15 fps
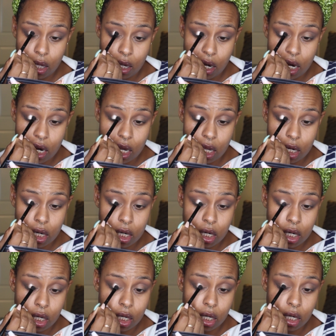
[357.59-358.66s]
All right.
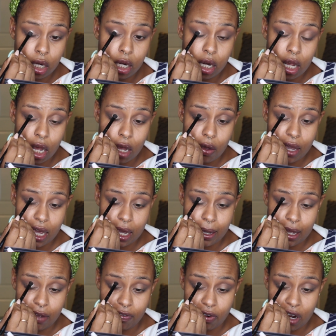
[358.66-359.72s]
Okay,
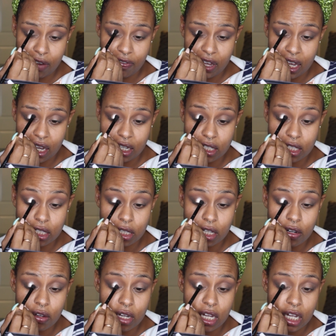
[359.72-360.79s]
Cover FX, little